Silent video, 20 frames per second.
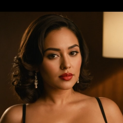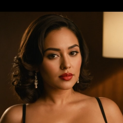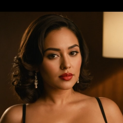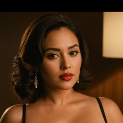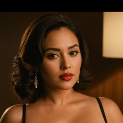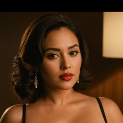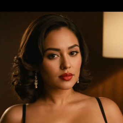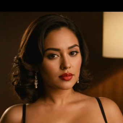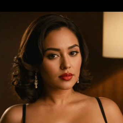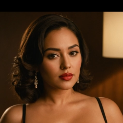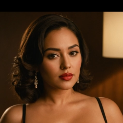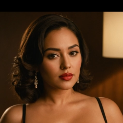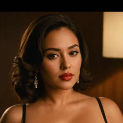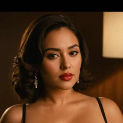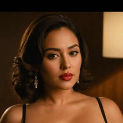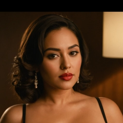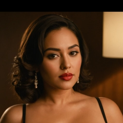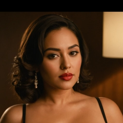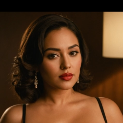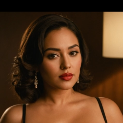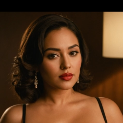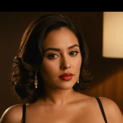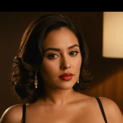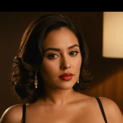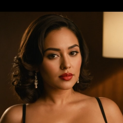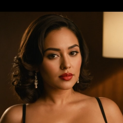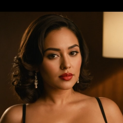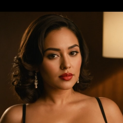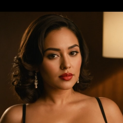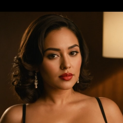
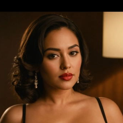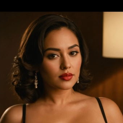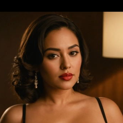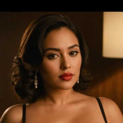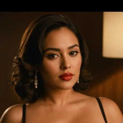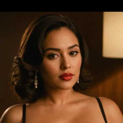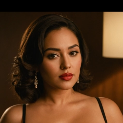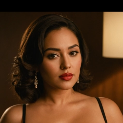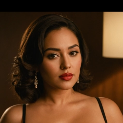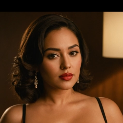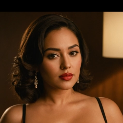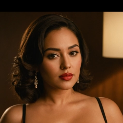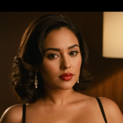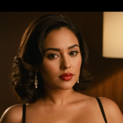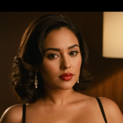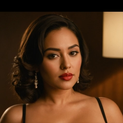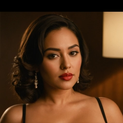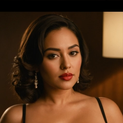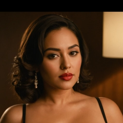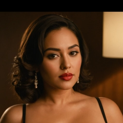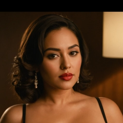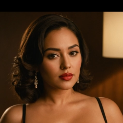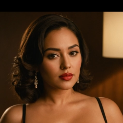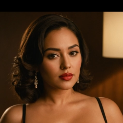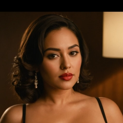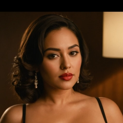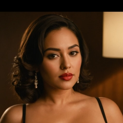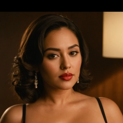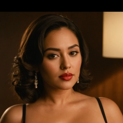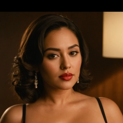
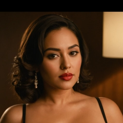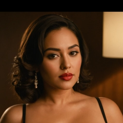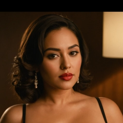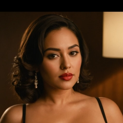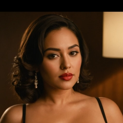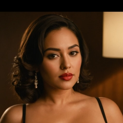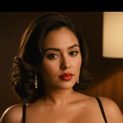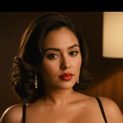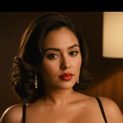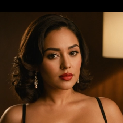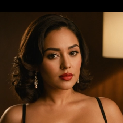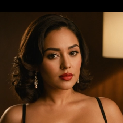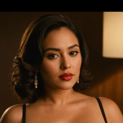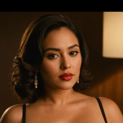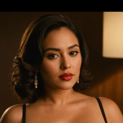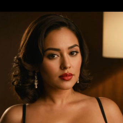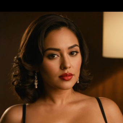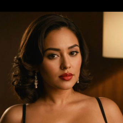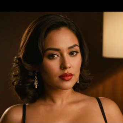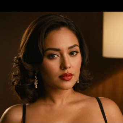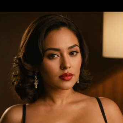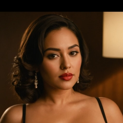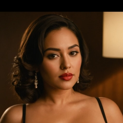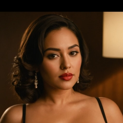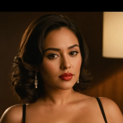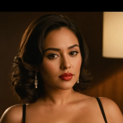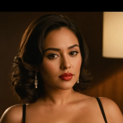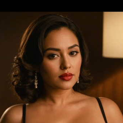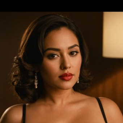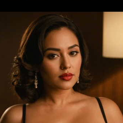
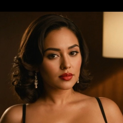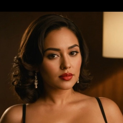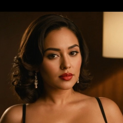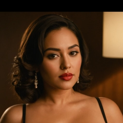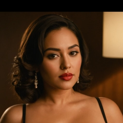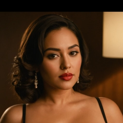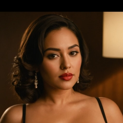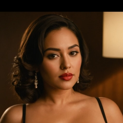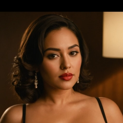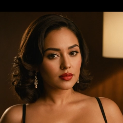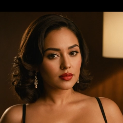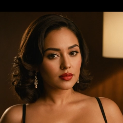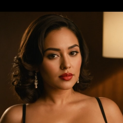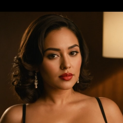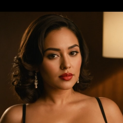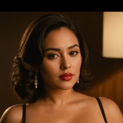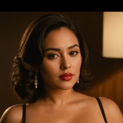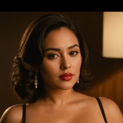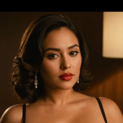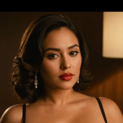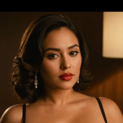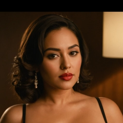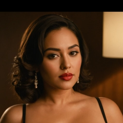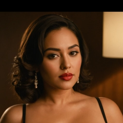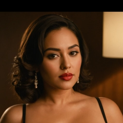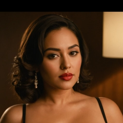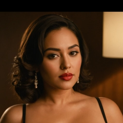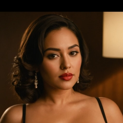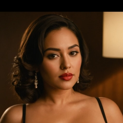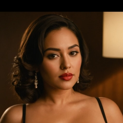
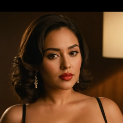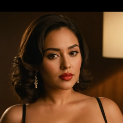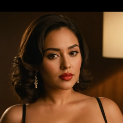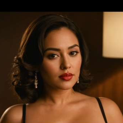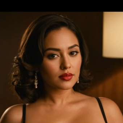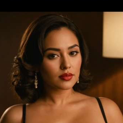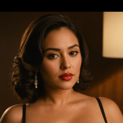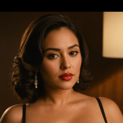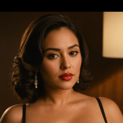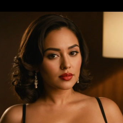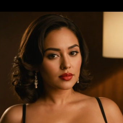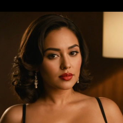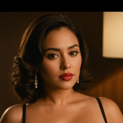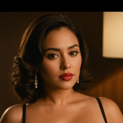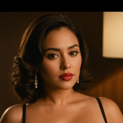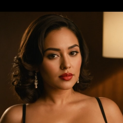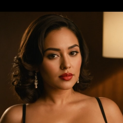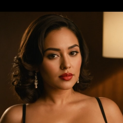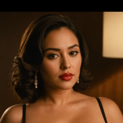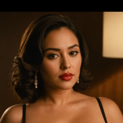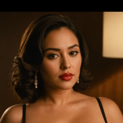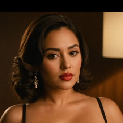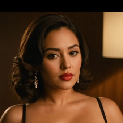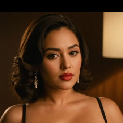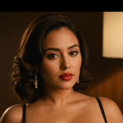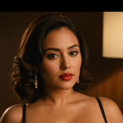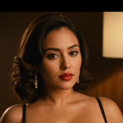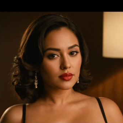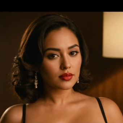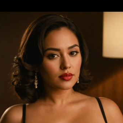
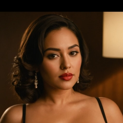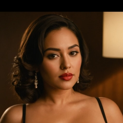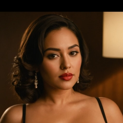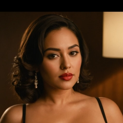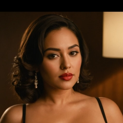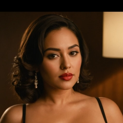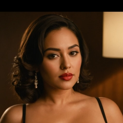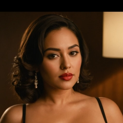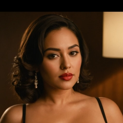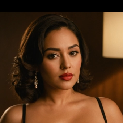[no speech]